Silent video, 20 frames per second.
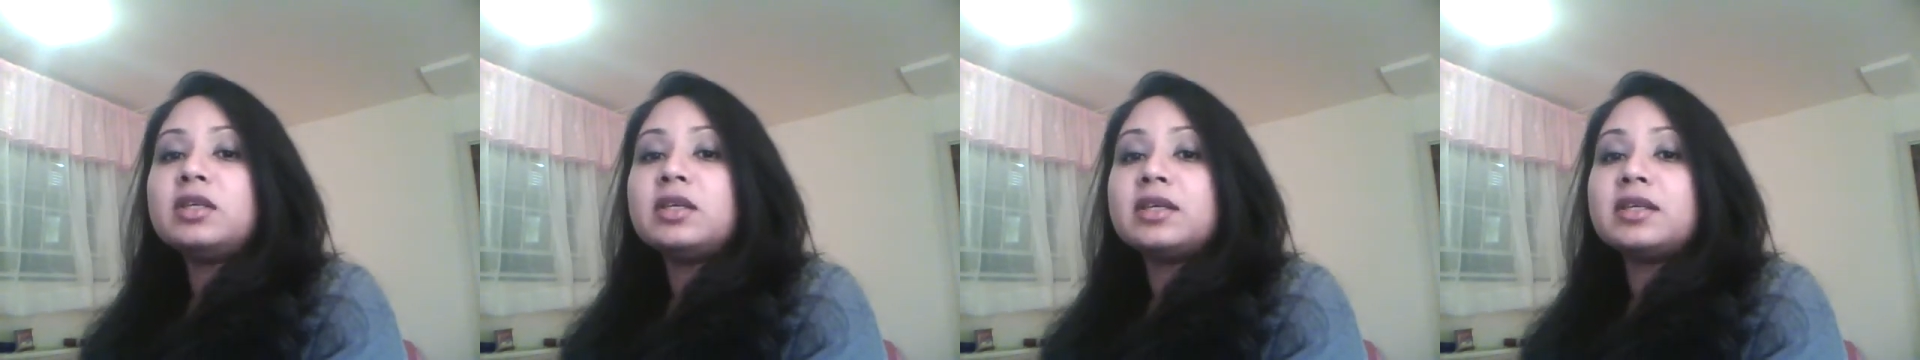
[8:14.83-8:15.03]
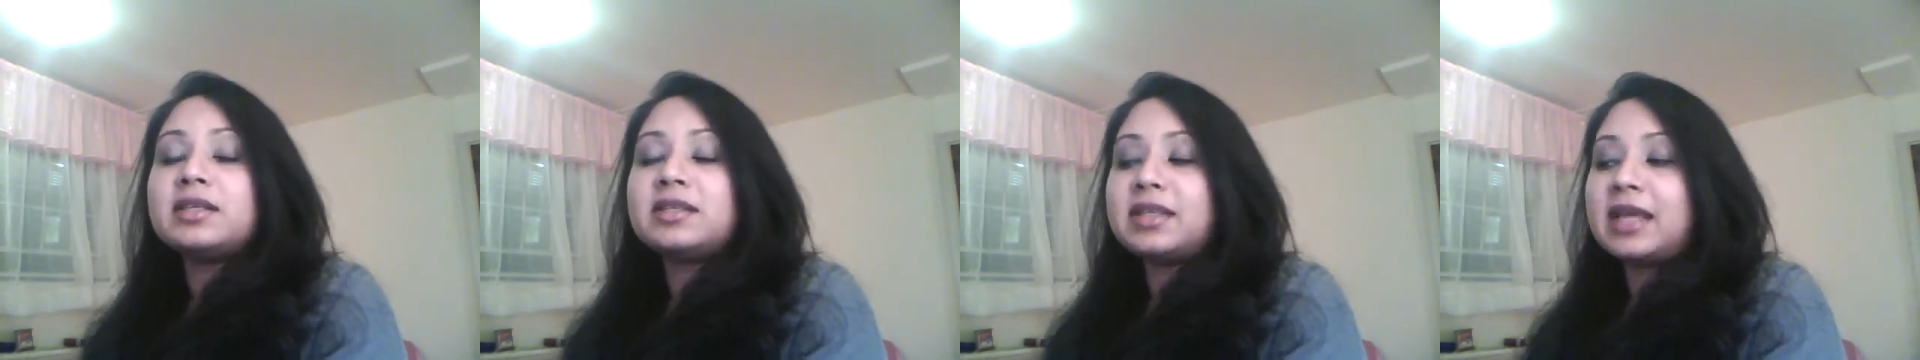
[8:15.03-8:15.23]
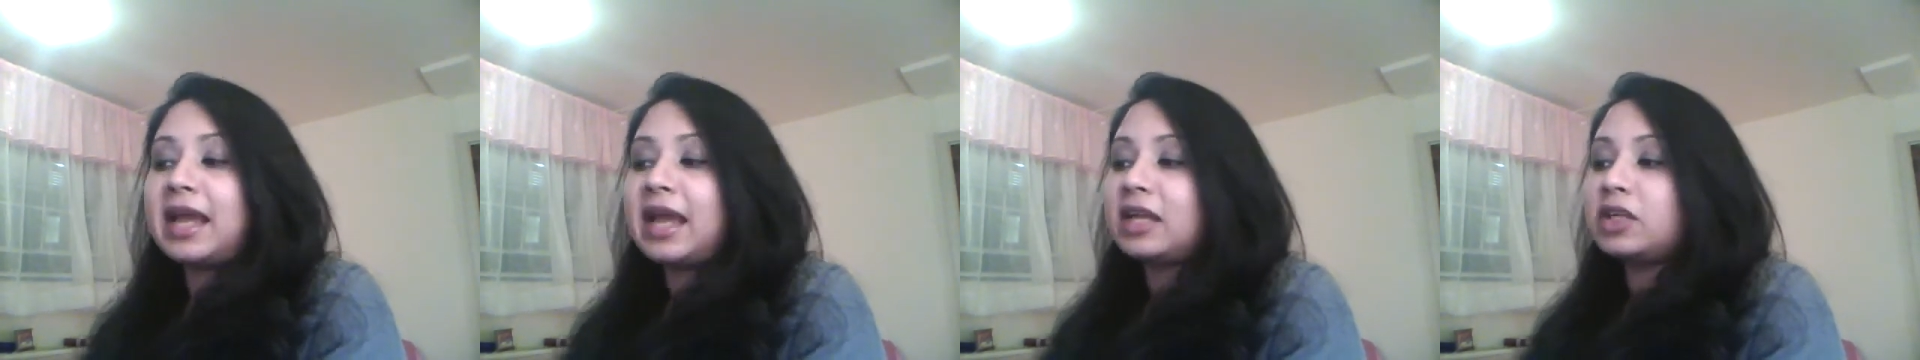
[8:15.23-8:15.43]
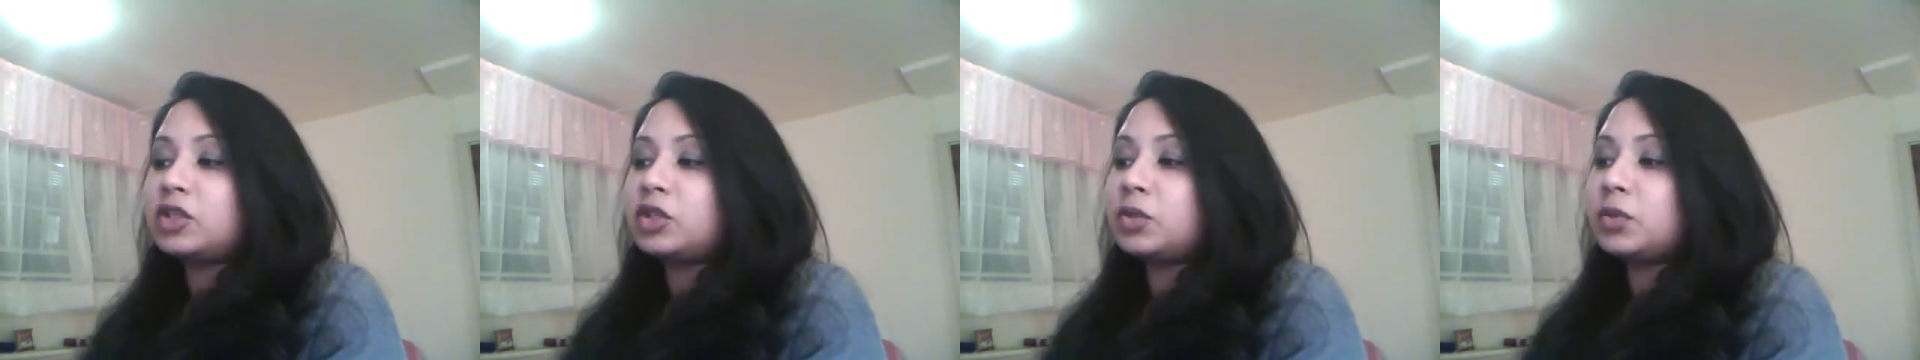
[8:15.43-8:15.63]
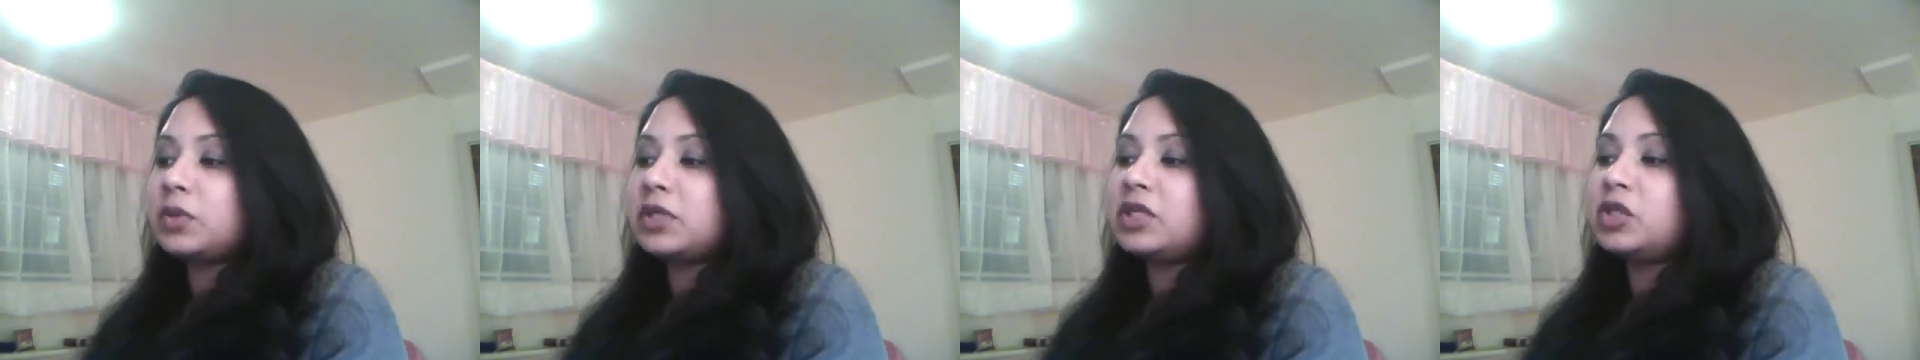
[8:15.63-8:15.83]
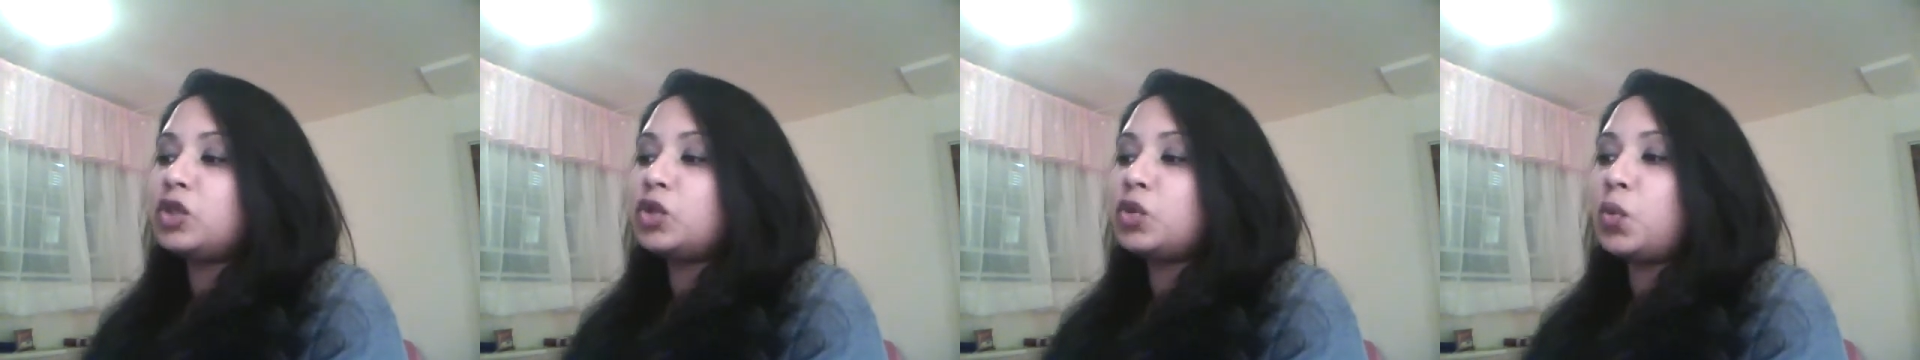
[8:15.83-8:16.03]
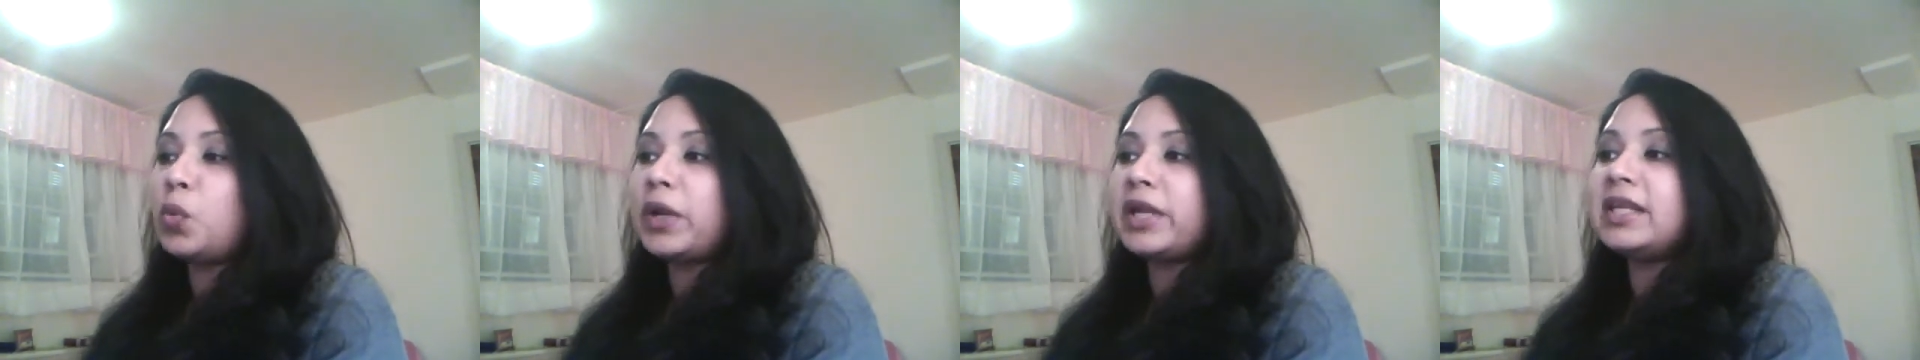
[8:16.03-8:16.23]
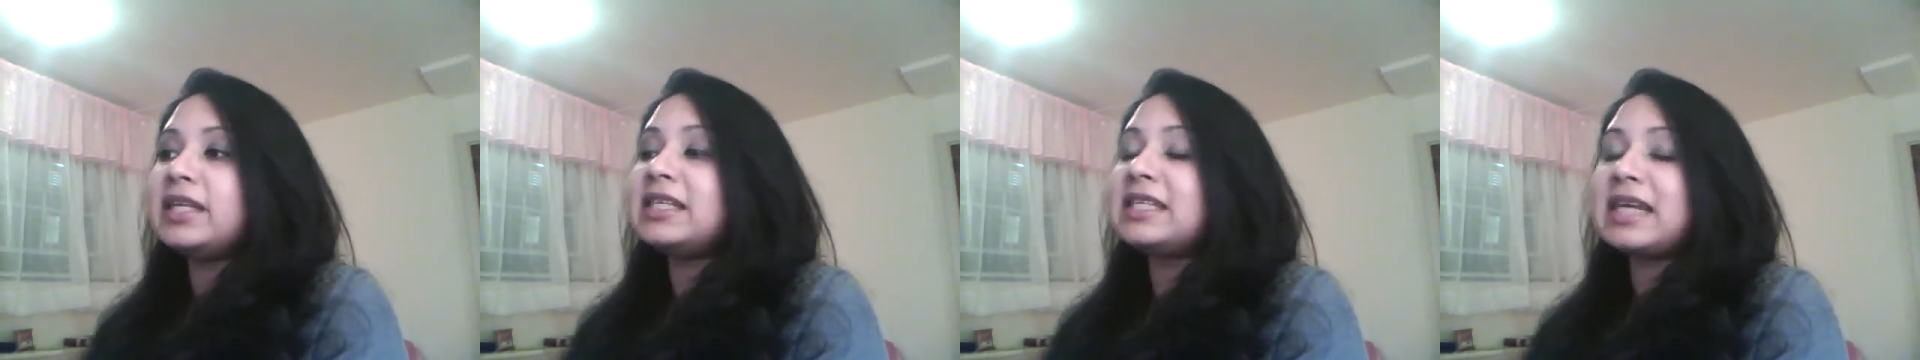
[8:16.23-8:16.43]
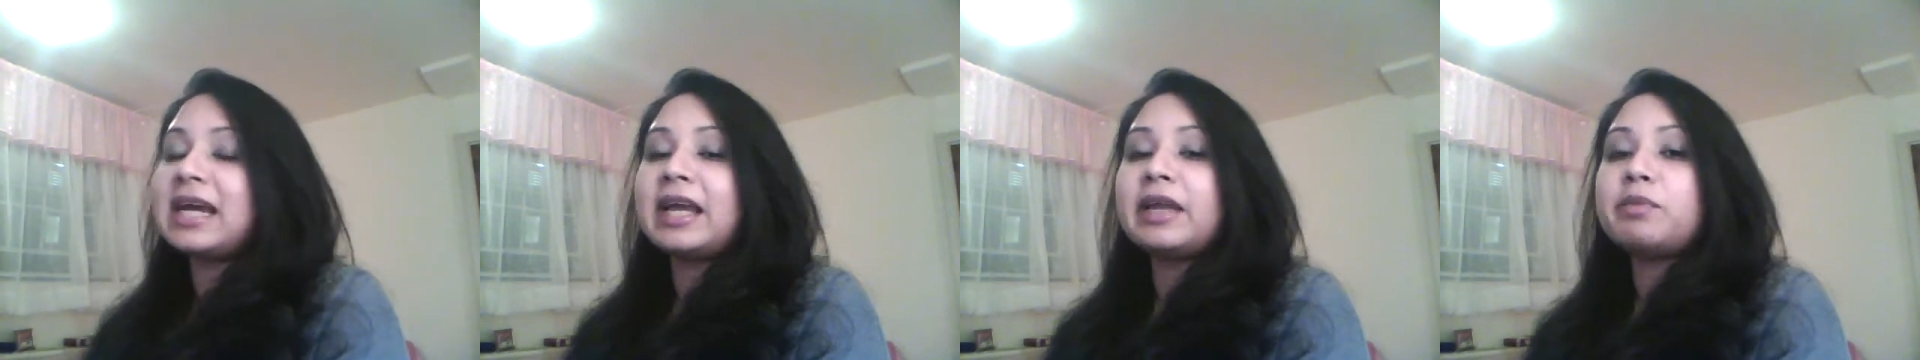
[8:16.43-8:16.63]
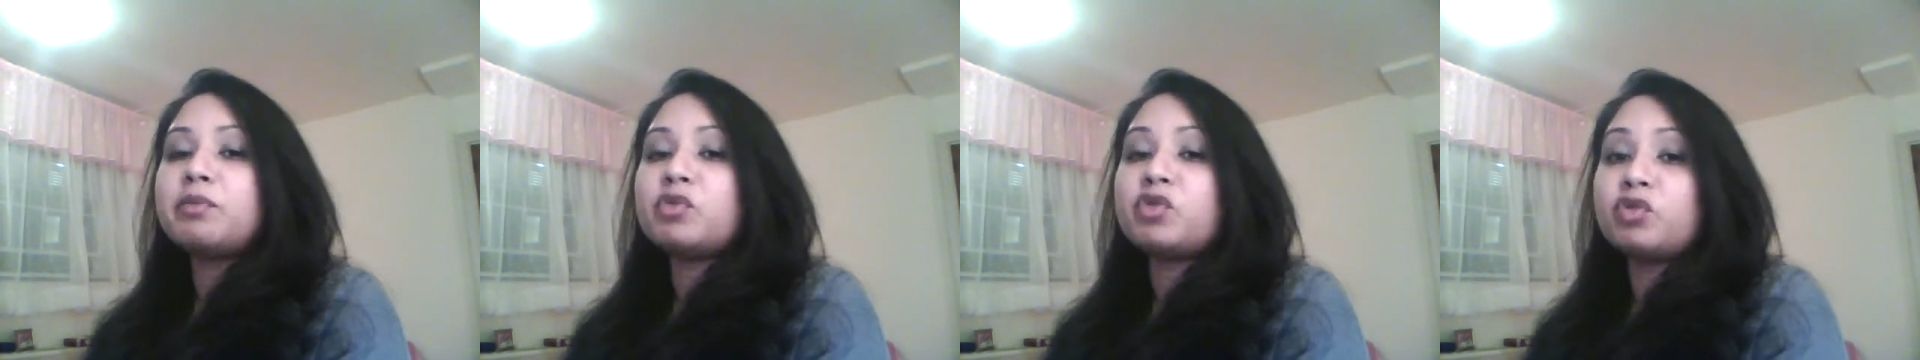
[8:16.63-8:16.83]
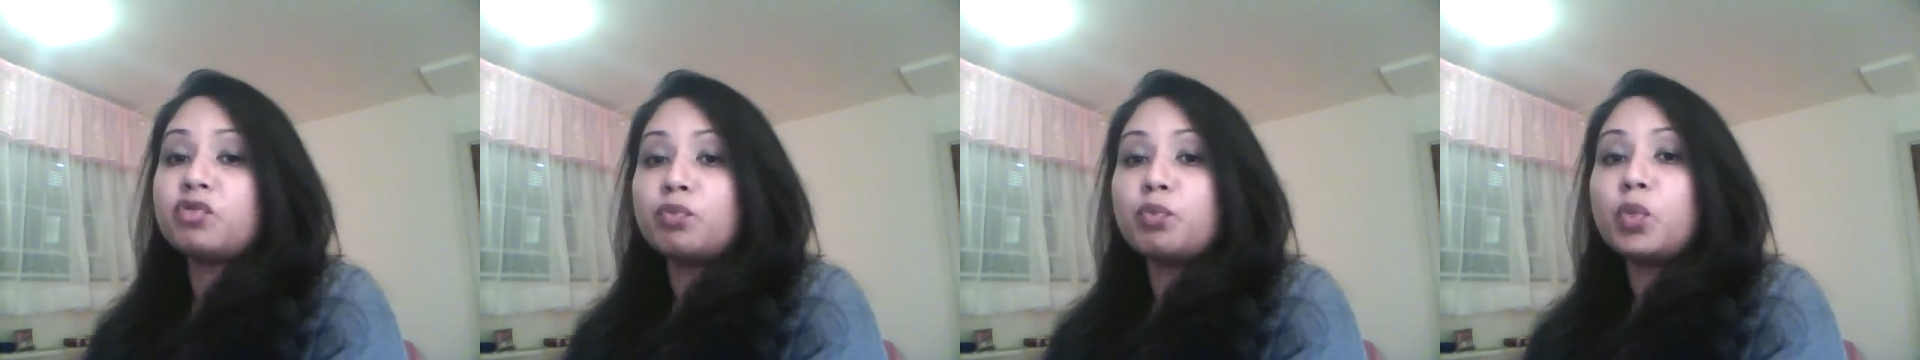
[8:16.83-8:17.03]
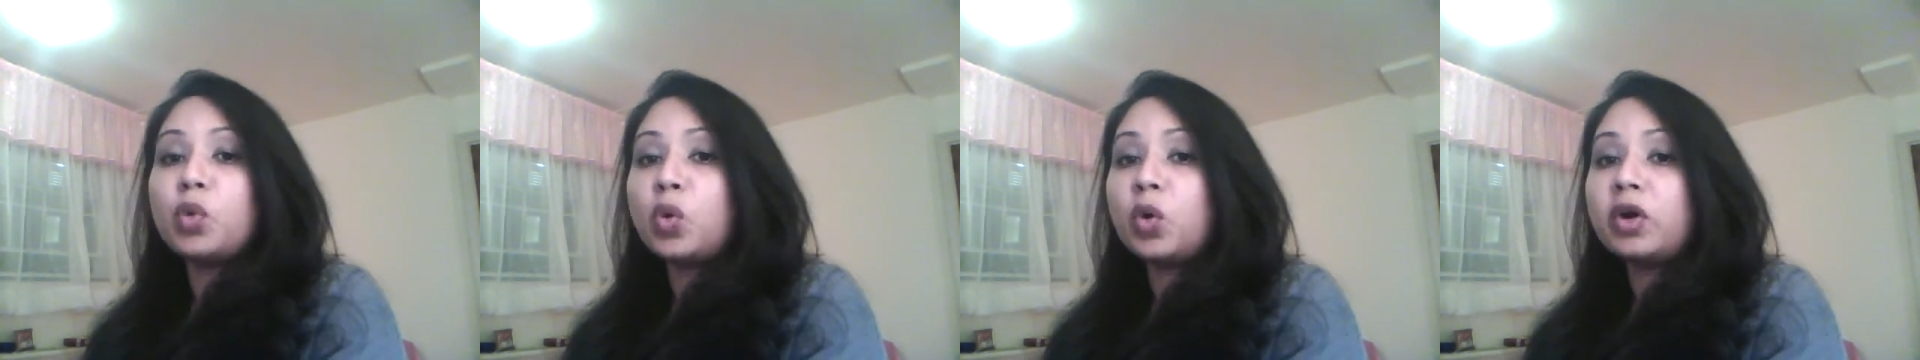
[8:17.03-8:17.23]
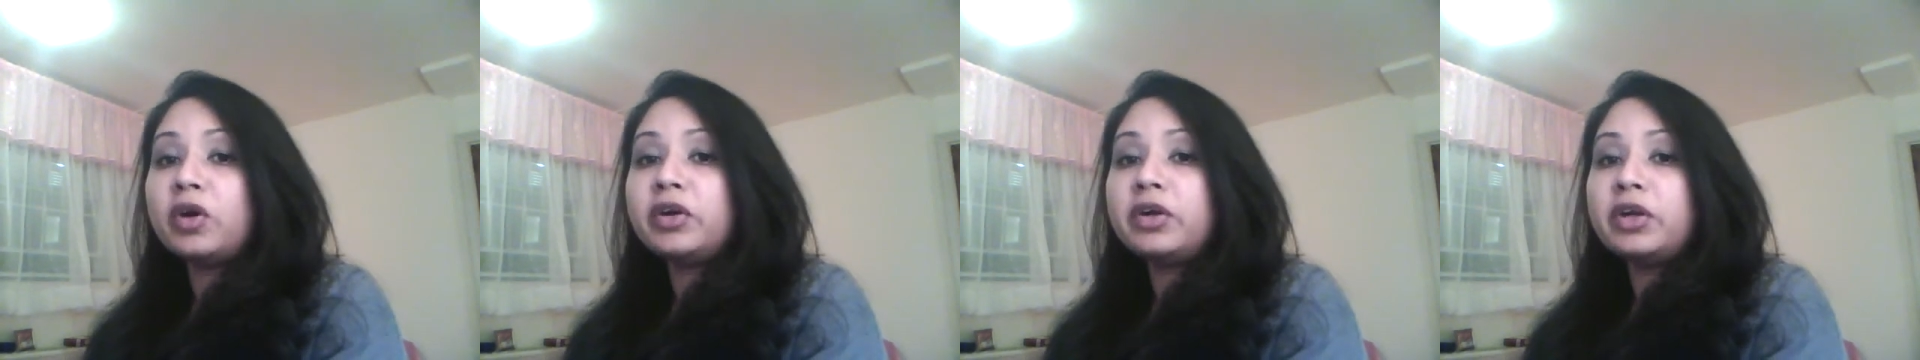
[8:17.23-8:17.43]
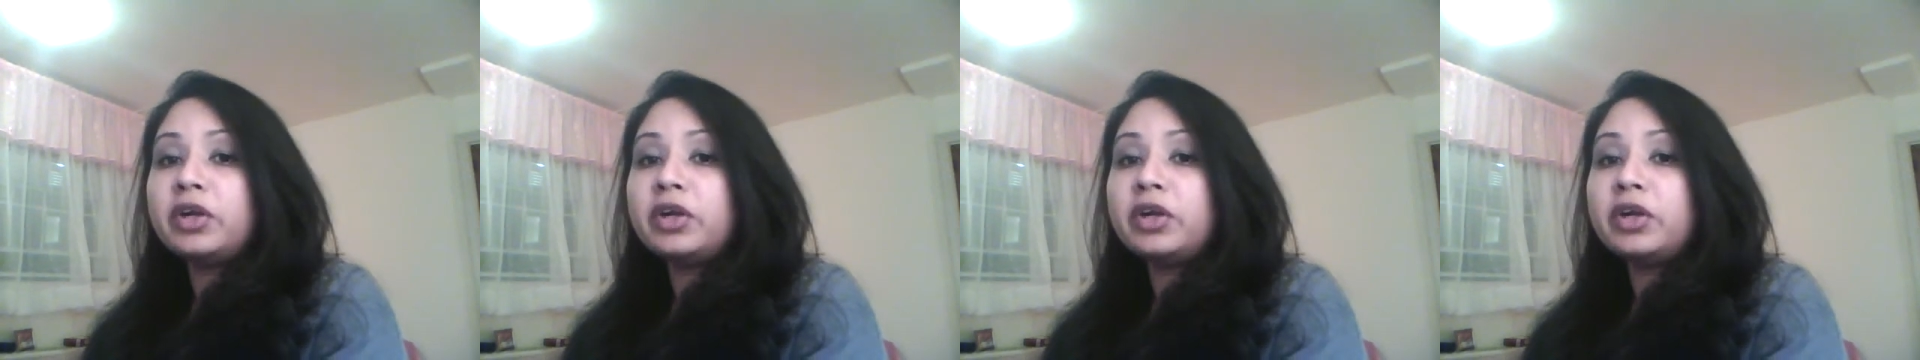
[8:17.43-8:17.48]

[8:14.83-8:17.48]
is actually 20 times more.